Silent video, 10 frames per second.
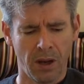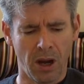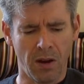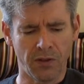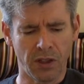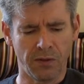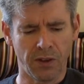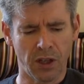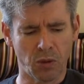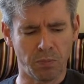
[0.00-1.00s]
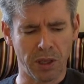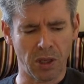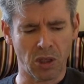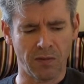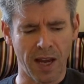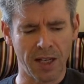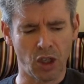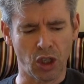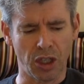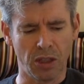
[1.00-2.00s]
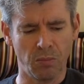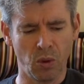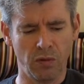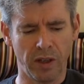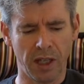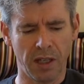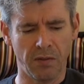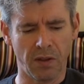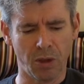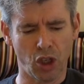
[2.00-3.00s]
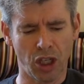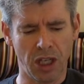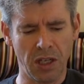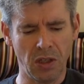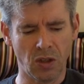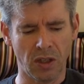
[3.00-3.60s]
After the first burst of energy, the moving in of the machines,